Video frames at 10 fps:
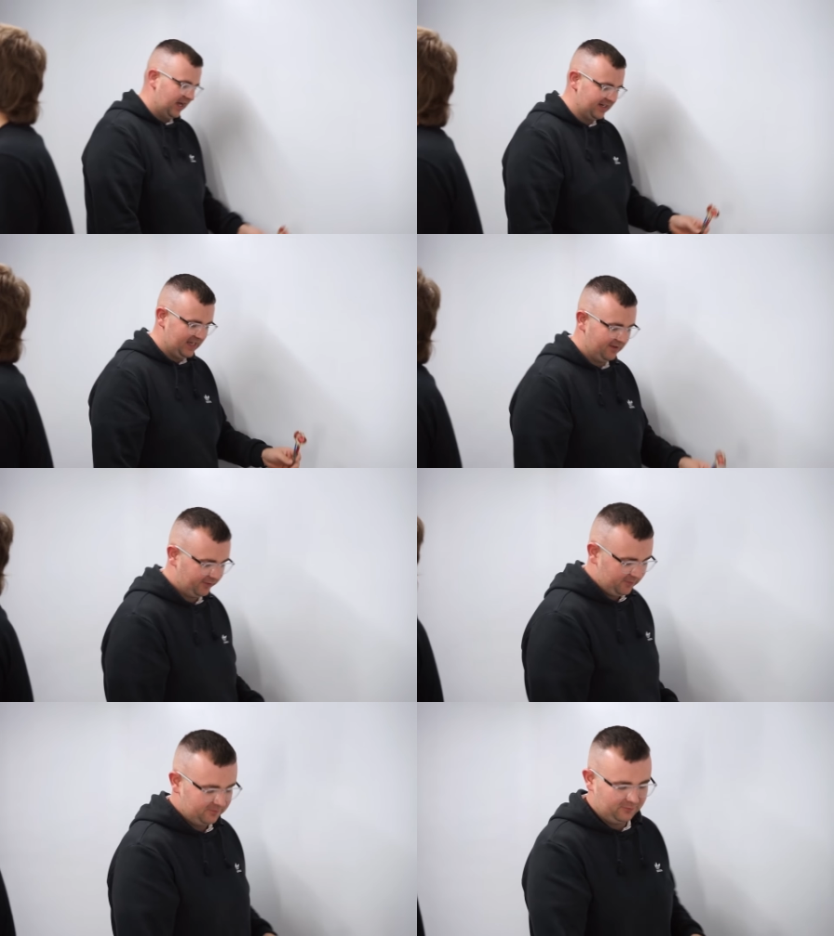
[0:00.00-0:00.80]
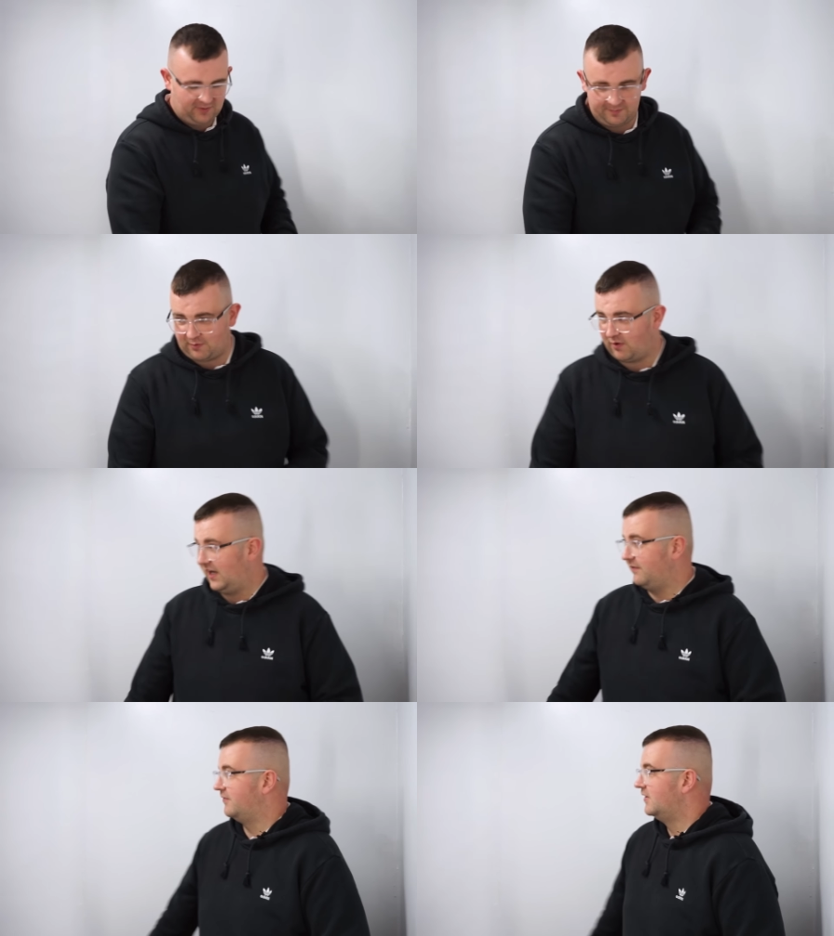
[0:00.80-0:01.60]
Except from when my
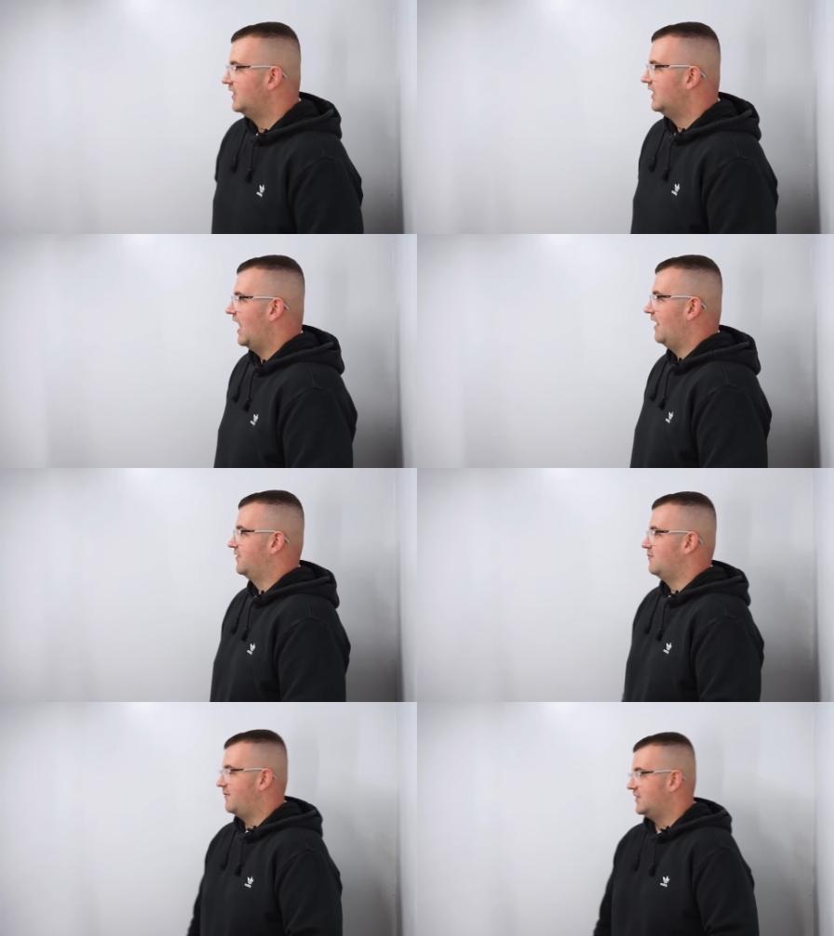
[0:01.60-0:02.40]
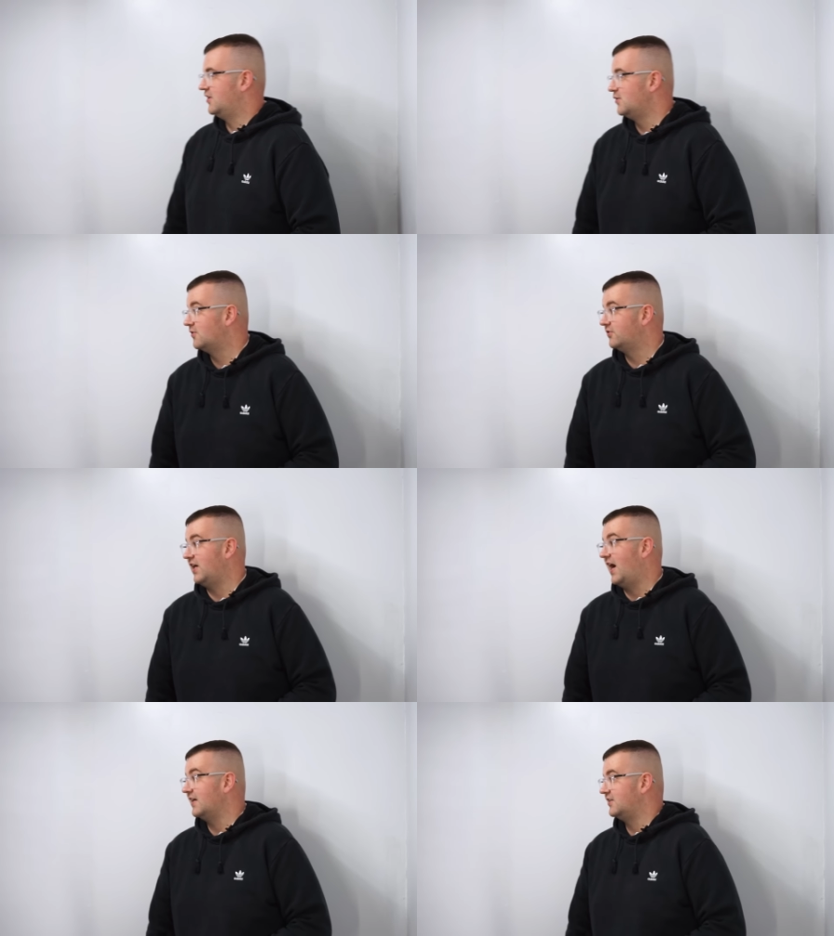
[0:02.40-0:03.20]
wife, after maybe two good
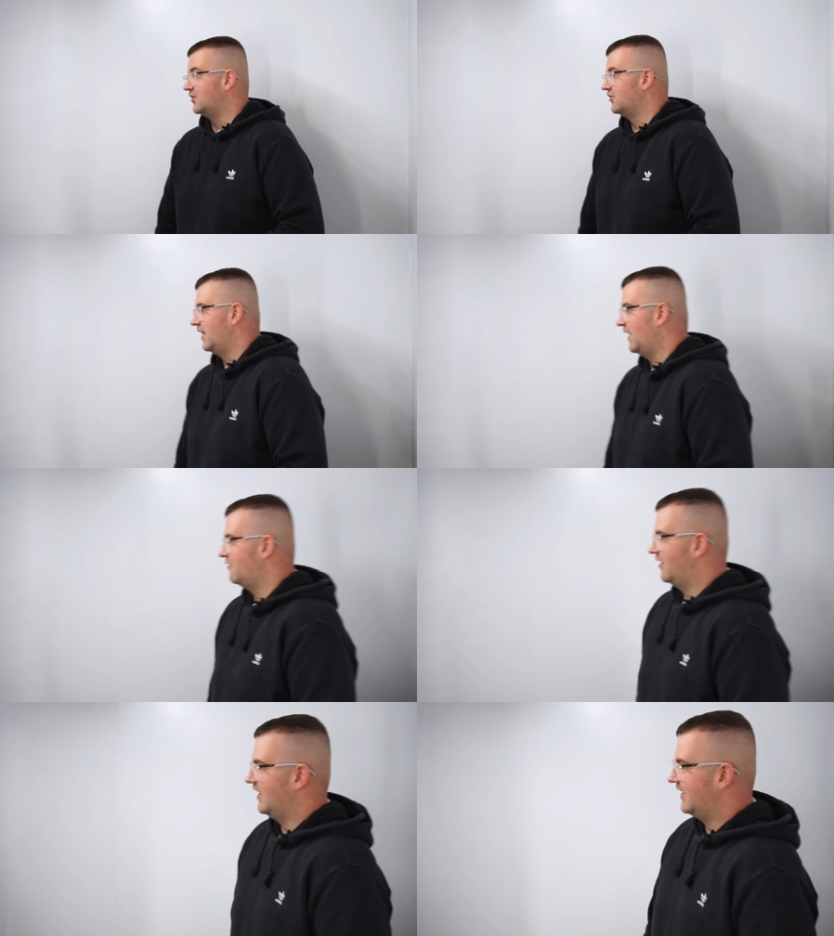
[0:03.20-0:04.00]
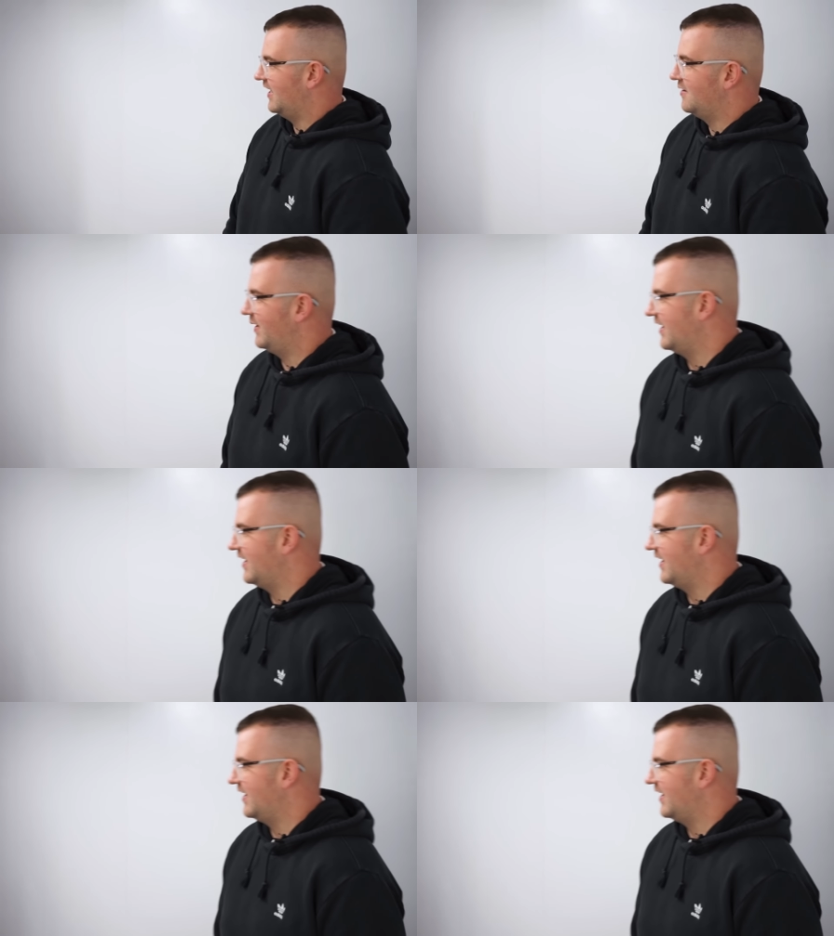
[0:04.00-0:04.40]
darts, you could hear her like getting a bit